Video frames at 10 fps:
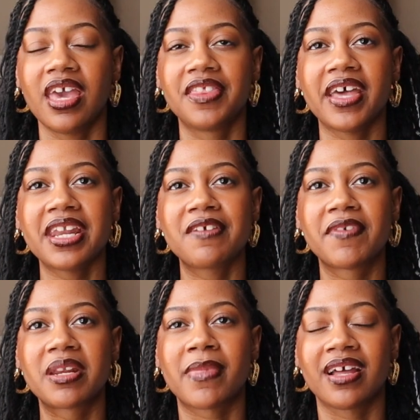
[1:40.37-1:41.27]
And that
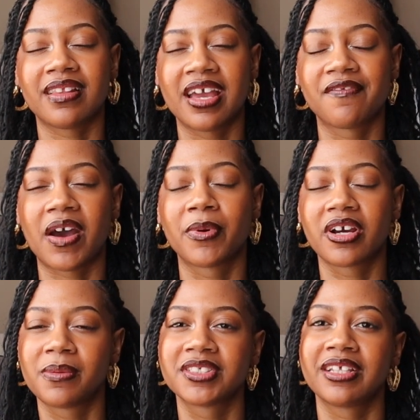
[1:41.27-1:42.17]
event in my life, I would
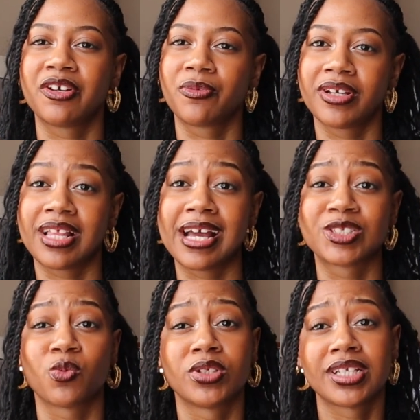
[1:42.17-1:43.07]
come to later
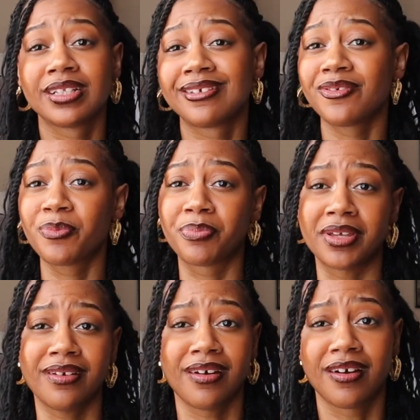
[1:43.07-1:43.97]
realize, was a little
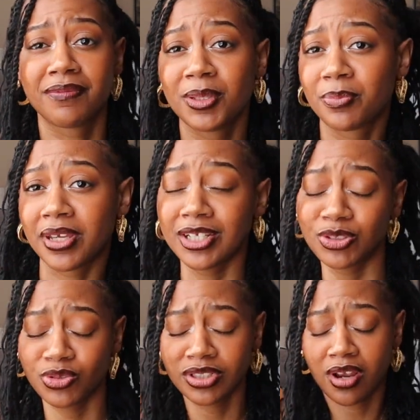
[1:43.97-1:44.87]
bit of the
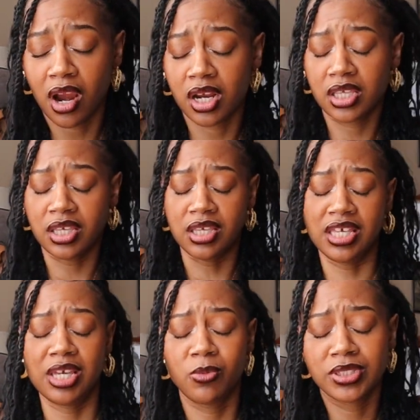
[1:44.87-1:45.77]

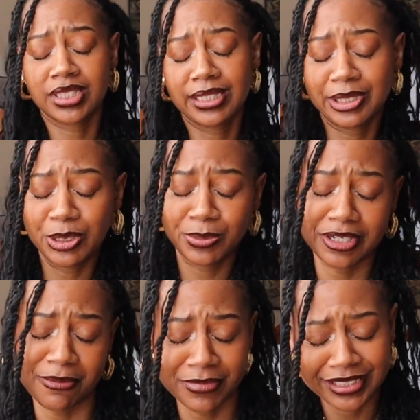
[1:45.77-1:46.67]
patriarchy. It was a little
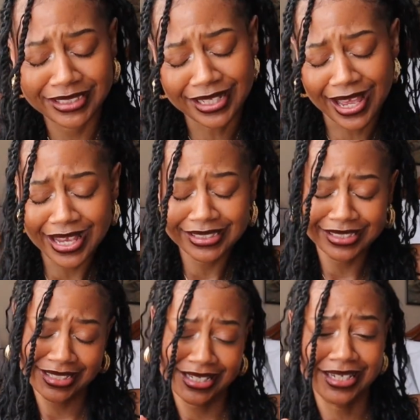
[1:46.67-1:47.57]
bit of
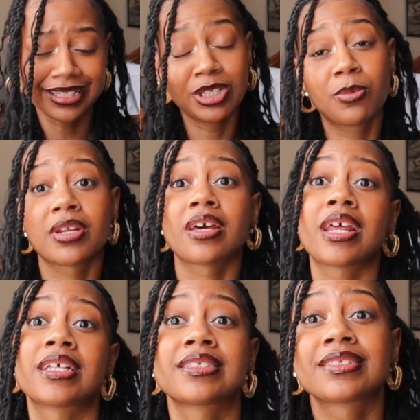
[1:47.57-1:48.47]
misogyny, a little bit of
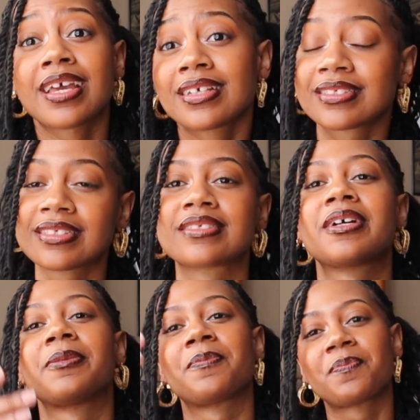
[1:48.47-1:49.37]
that
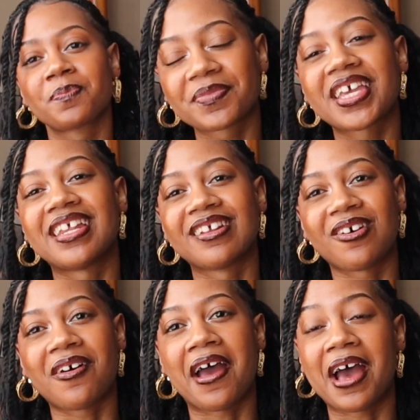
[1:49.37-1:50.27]
sexism. And it
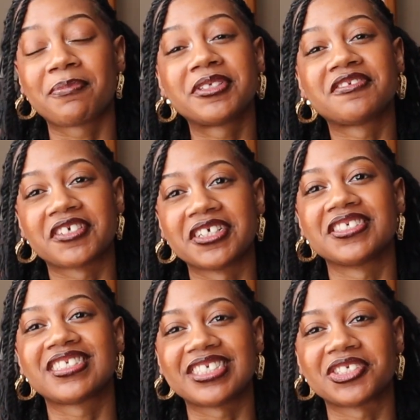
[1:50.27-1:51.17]
all happened
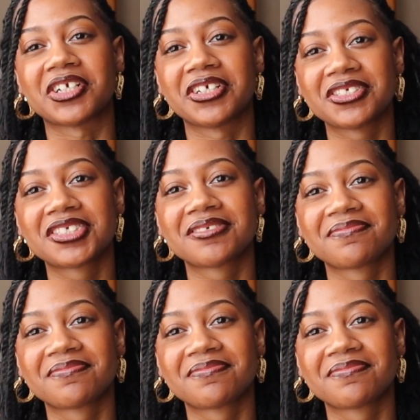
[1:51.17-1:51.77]
first in church.